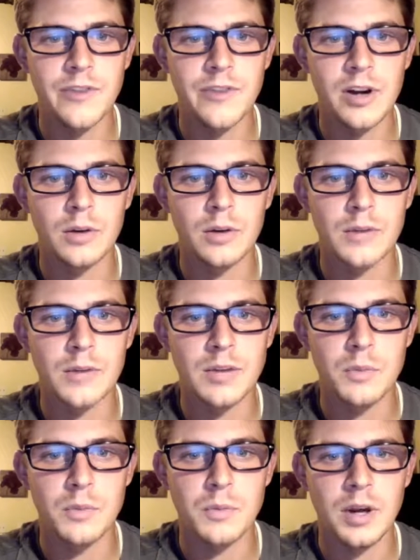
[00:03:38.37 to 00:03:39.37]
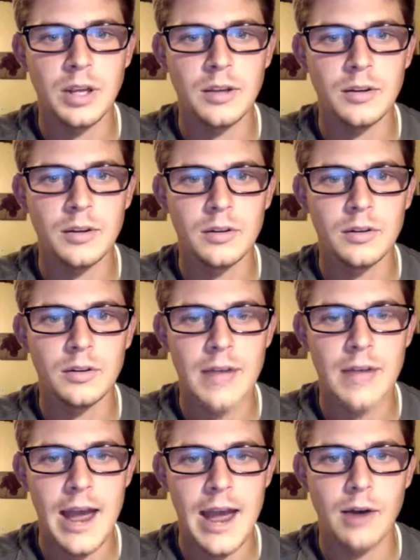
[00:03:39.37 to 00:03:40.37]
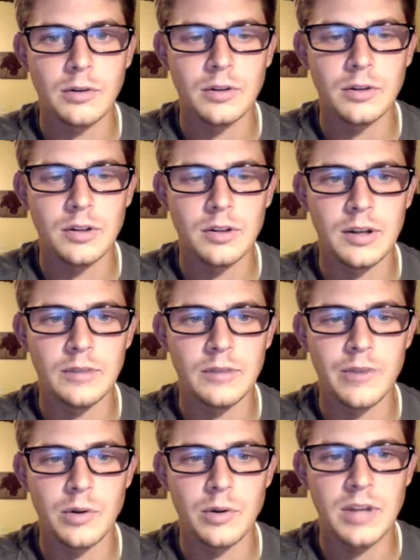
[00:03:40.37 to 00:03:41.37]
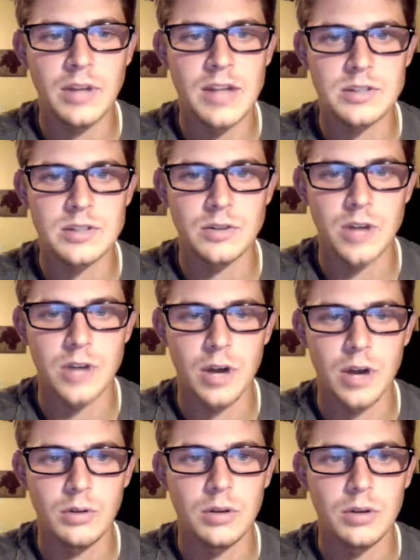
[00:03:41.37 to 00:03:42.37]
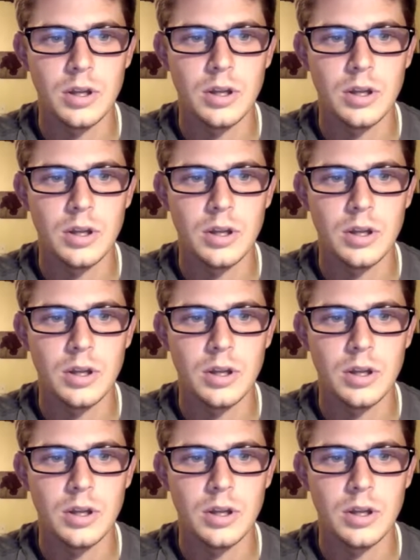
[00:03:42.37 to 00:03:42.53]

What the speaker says: Vivero raise money now and vote yes or no?